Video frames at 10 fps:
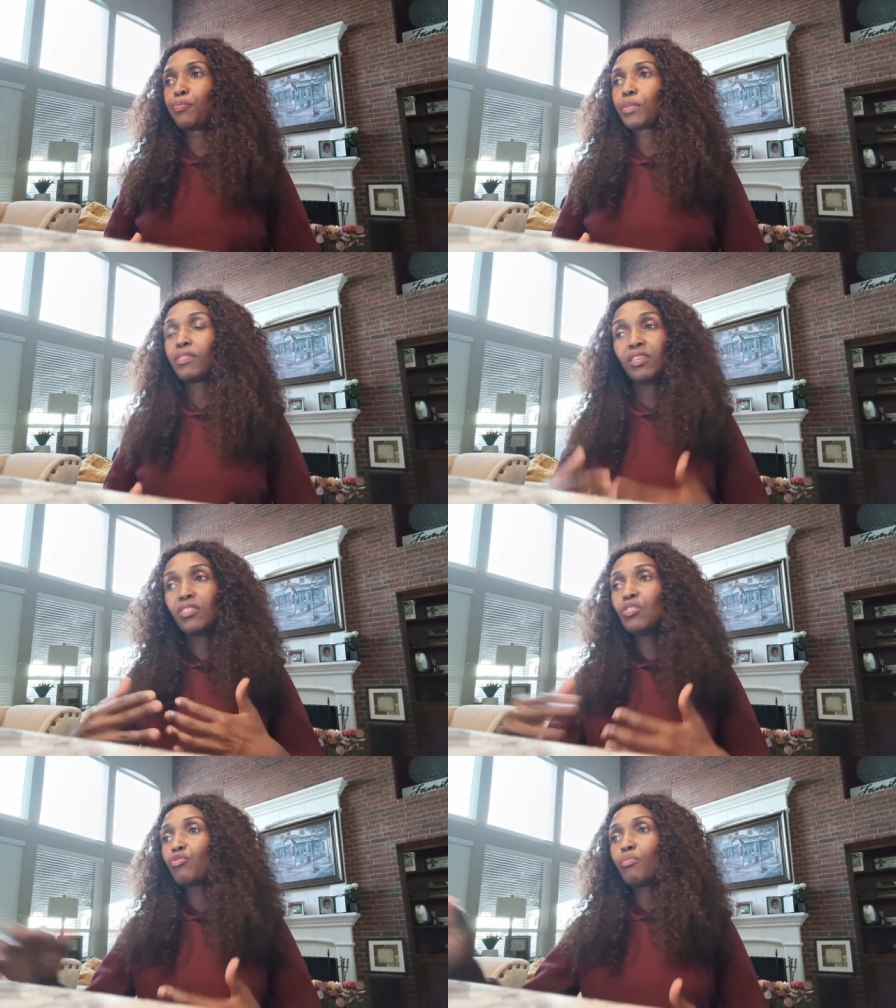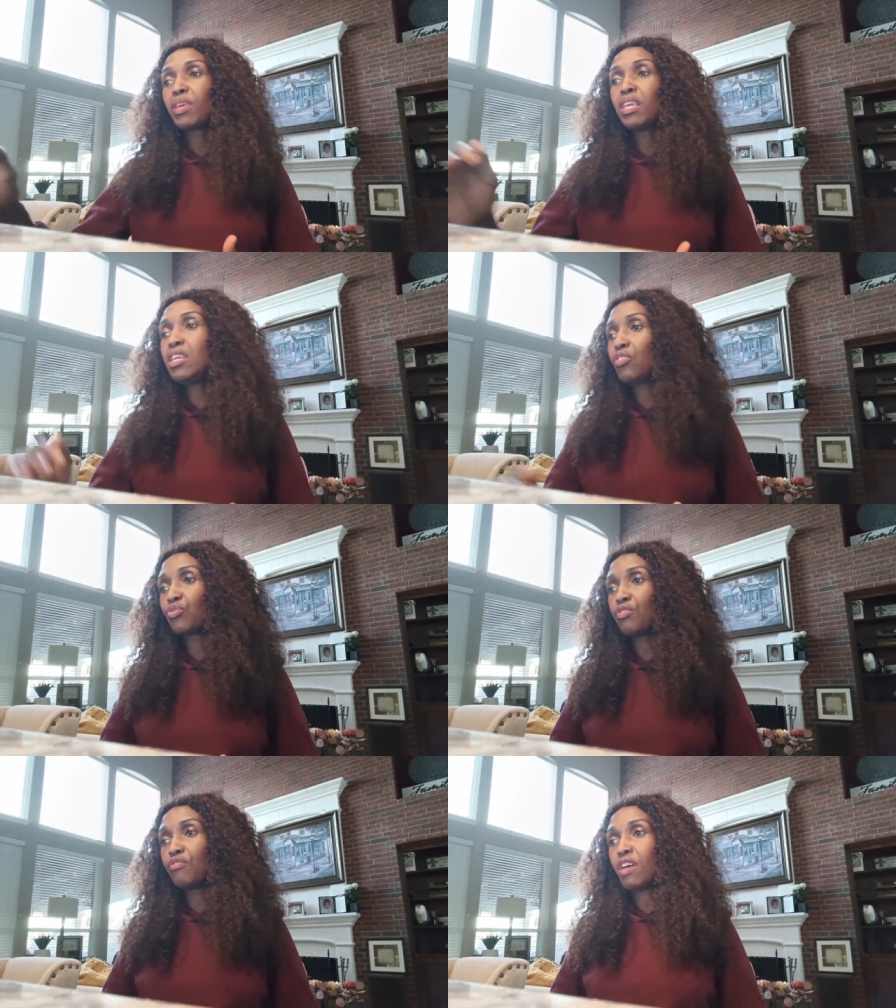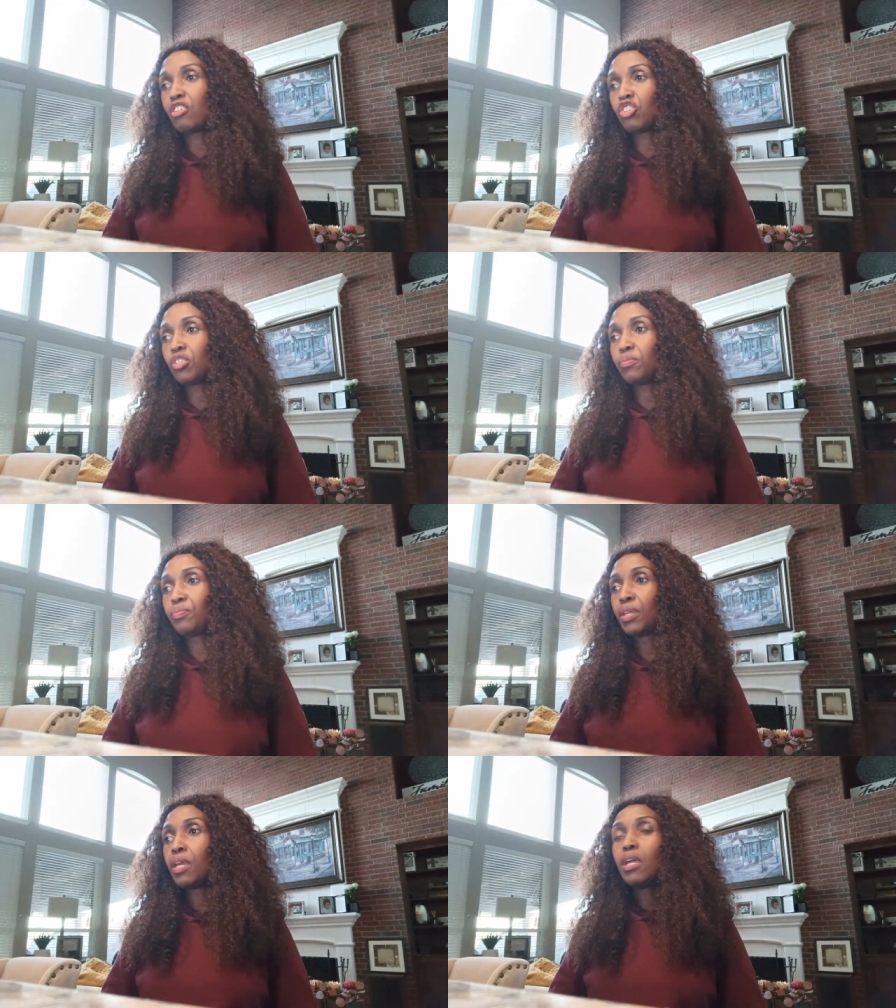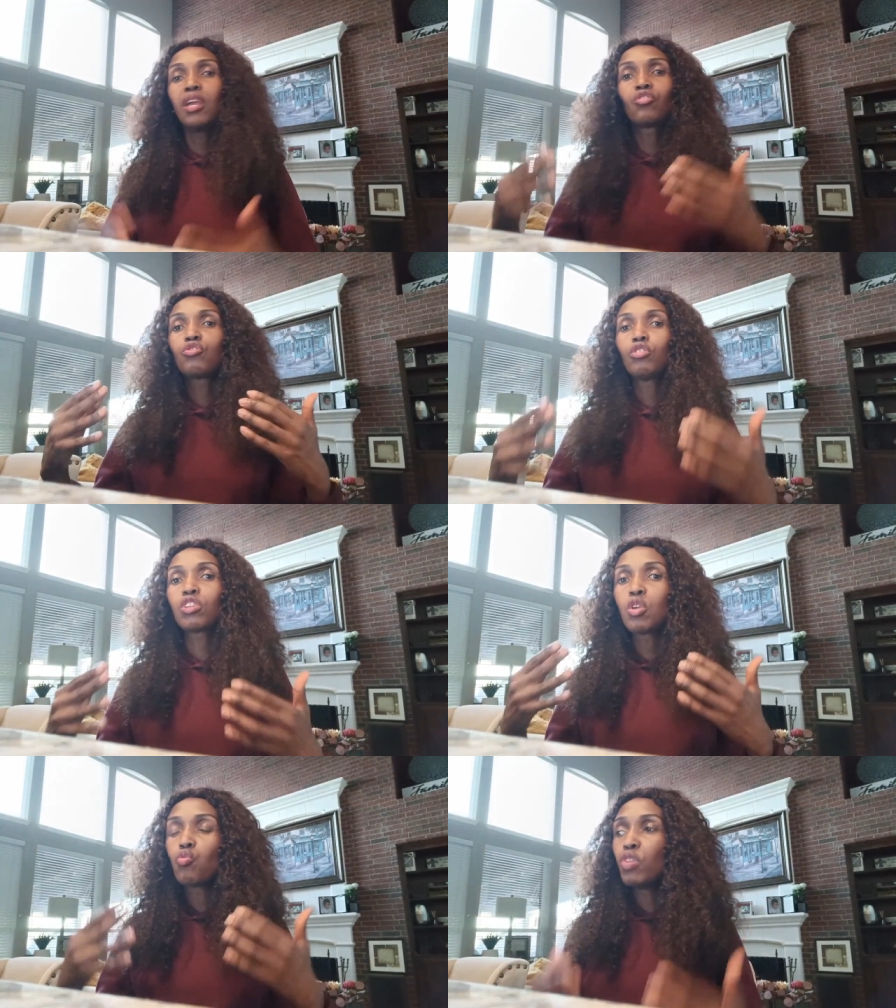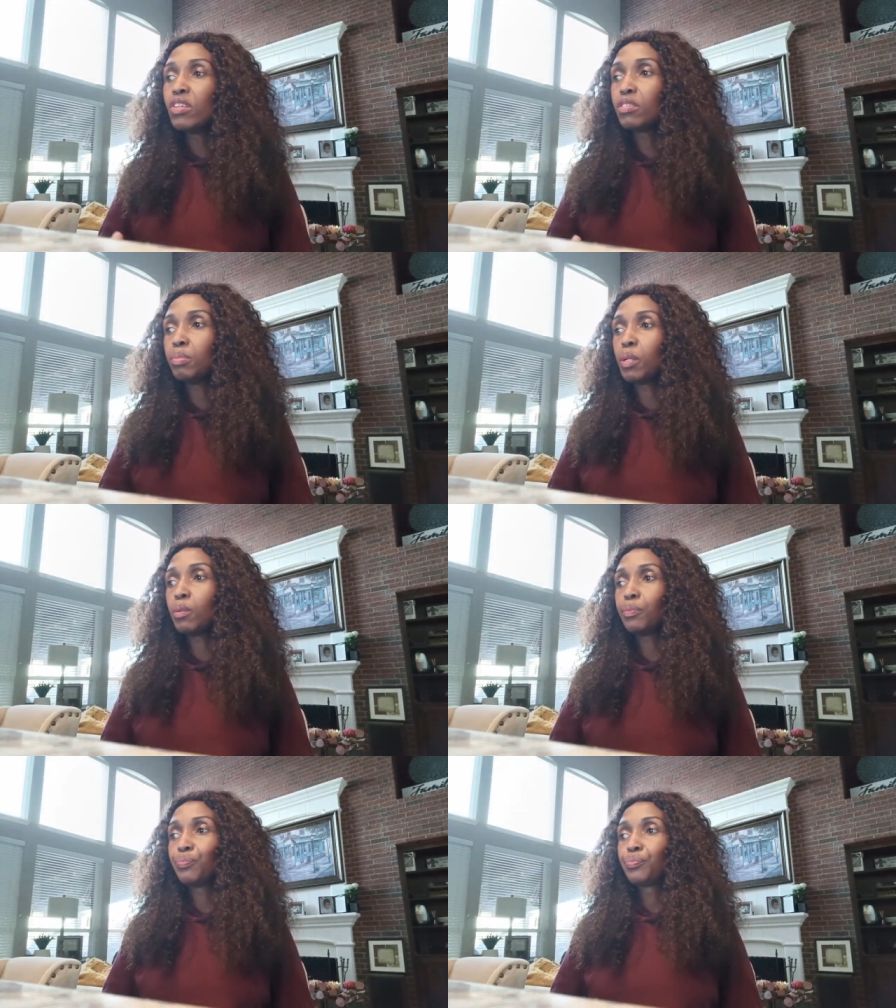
This is from the ESV version. It's not irritable,